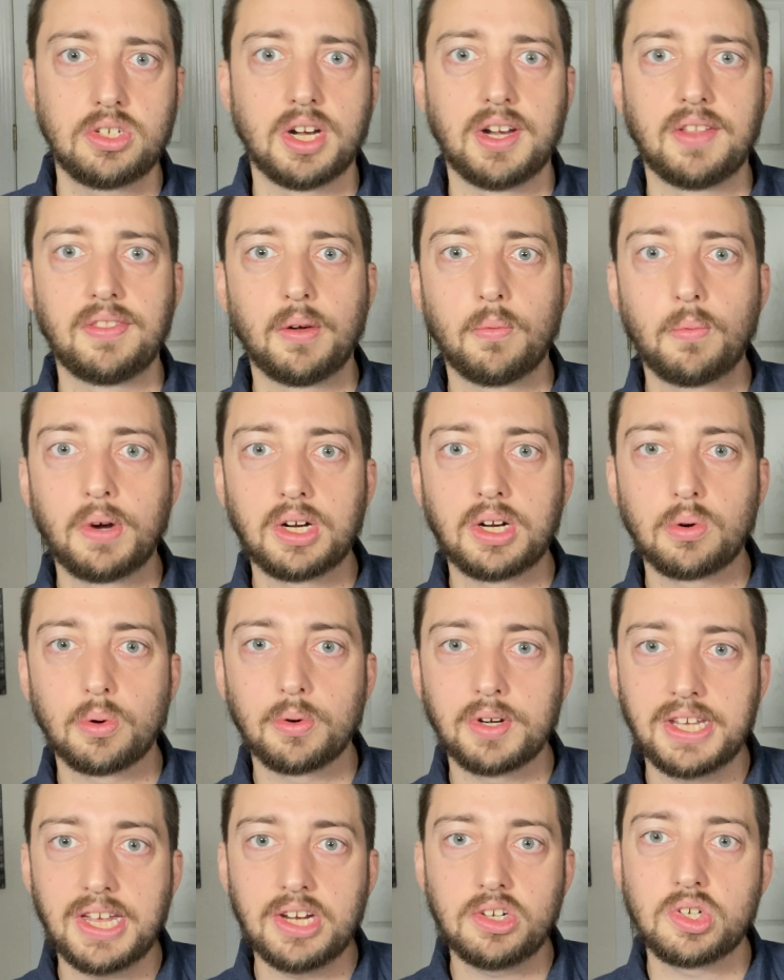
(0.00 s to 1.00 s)
and that when
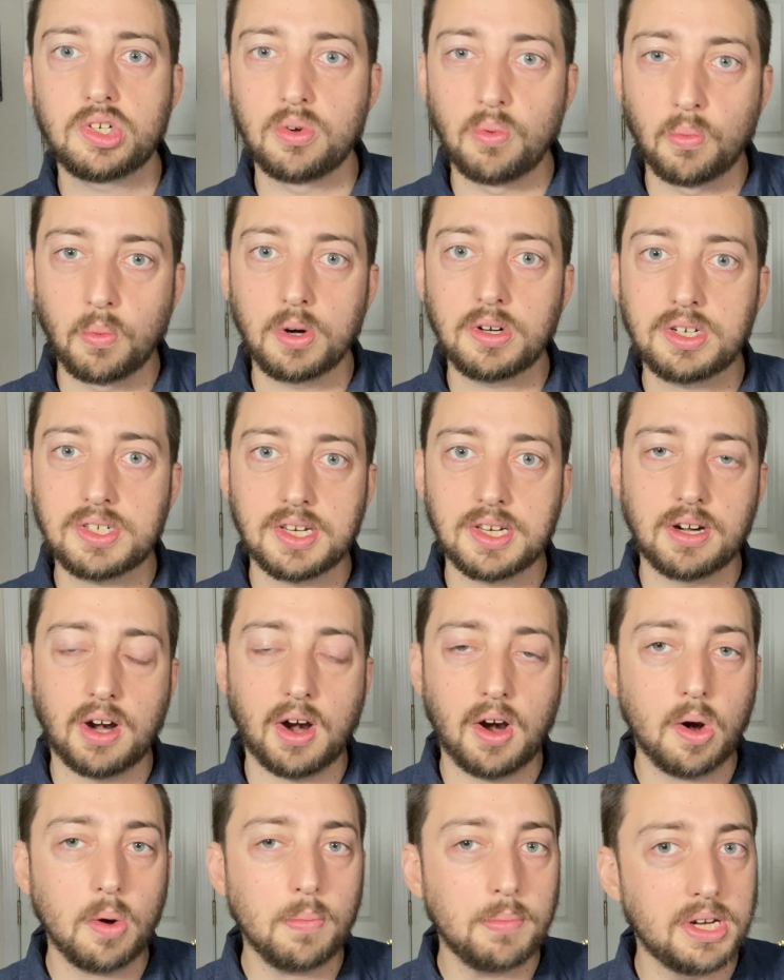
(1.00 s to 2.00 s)
creation works in
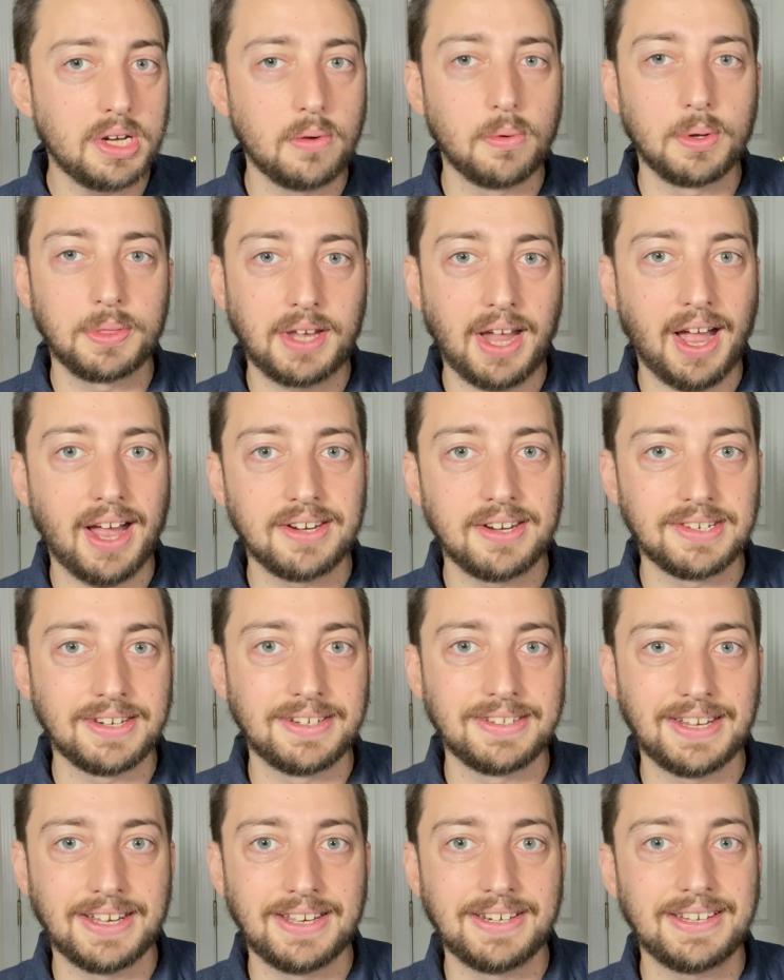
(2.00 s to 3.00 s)
harmony with God's
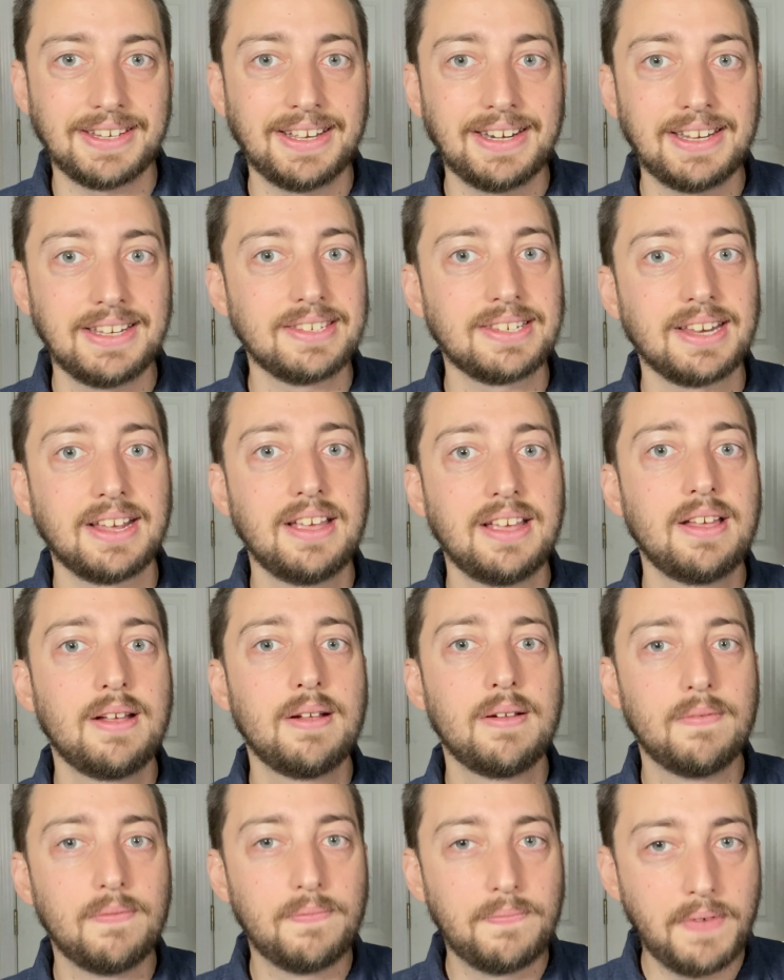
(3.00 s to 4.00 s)
intent, it is
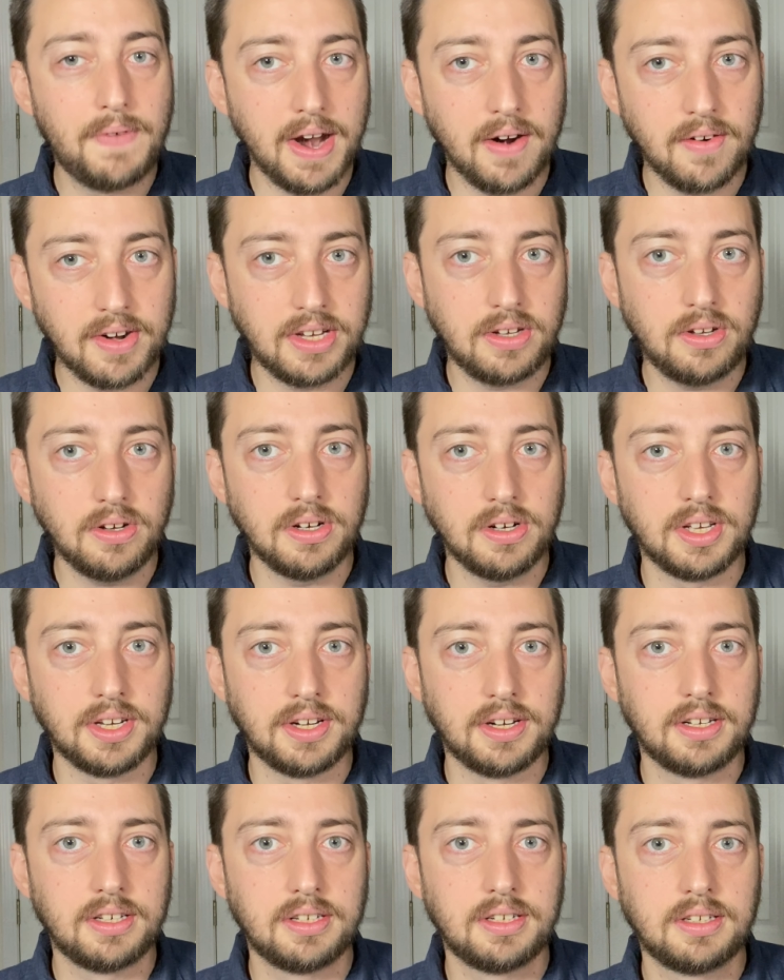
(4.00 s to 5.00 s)
very good.